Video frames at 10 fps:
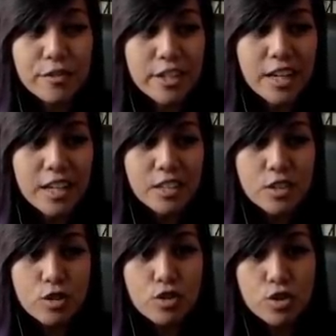for
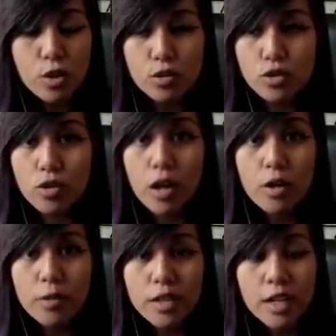hires are so
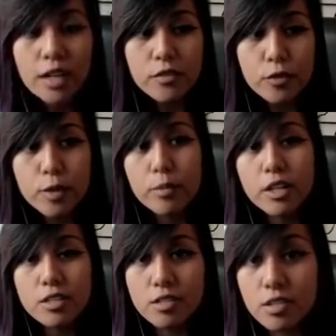strong when they have 3
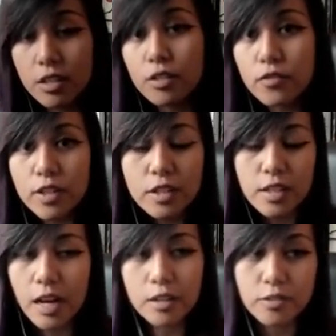monsters on the
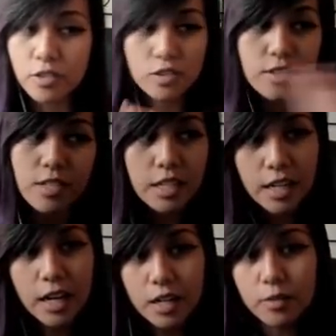field. I was just
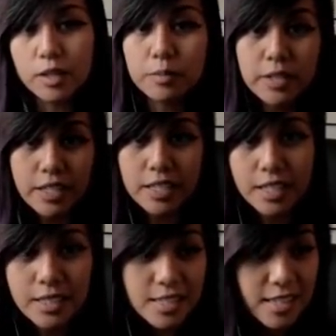like, I don't want to play
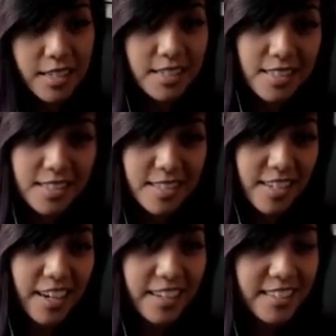against this. This
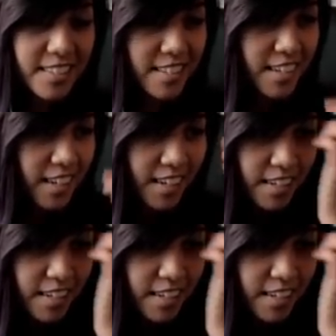sucks.